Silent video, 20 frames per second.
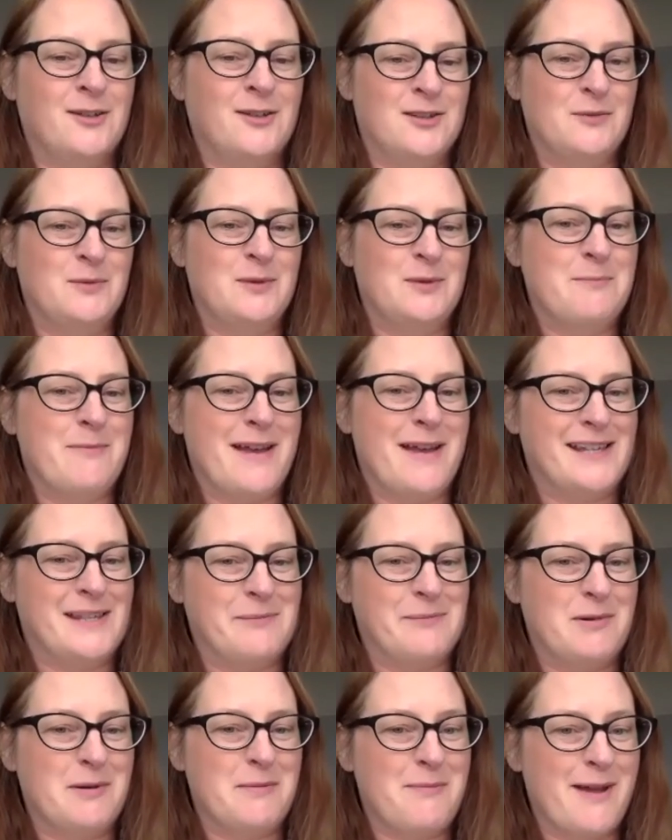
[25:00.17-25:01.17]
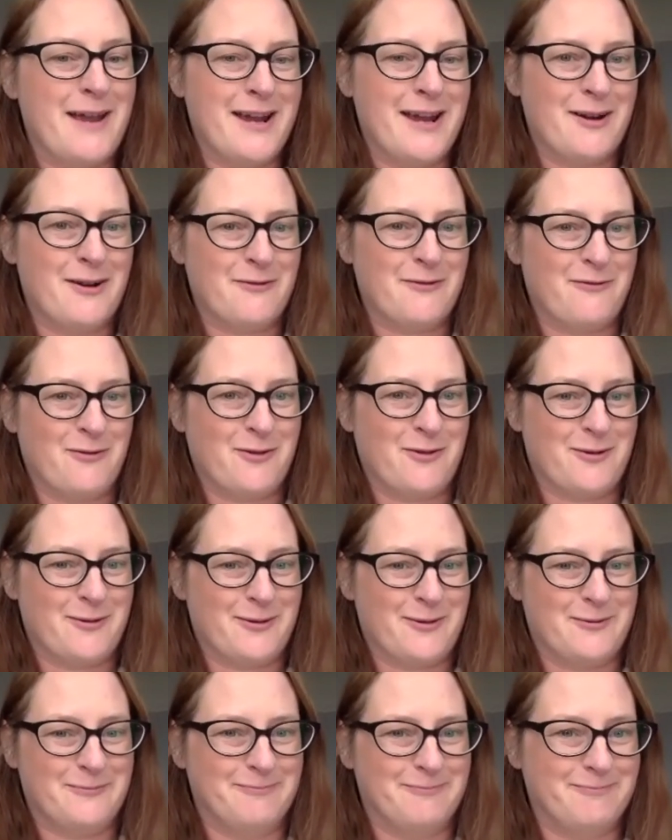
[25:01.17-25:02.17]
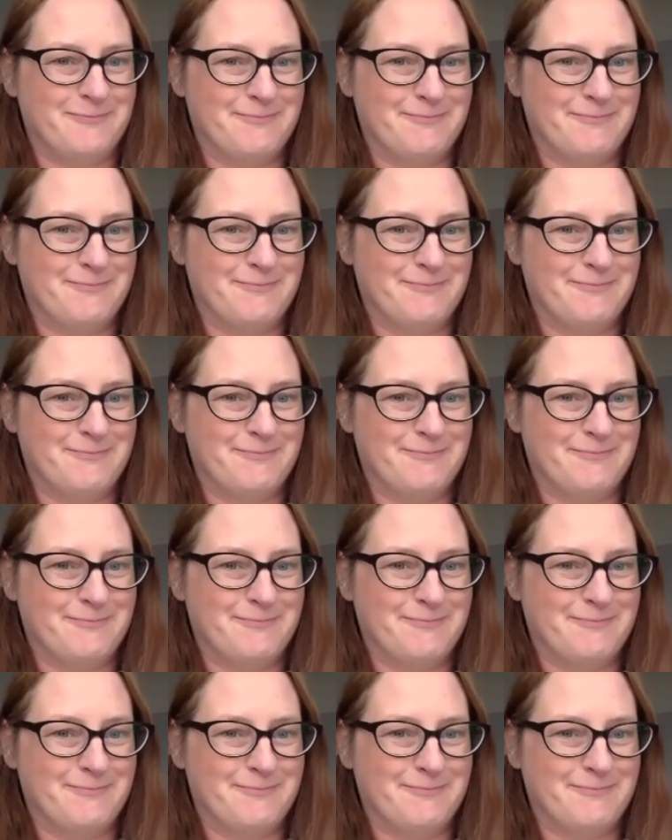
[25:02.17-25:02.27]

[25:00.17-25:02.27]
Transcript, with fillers: do we best prepare for them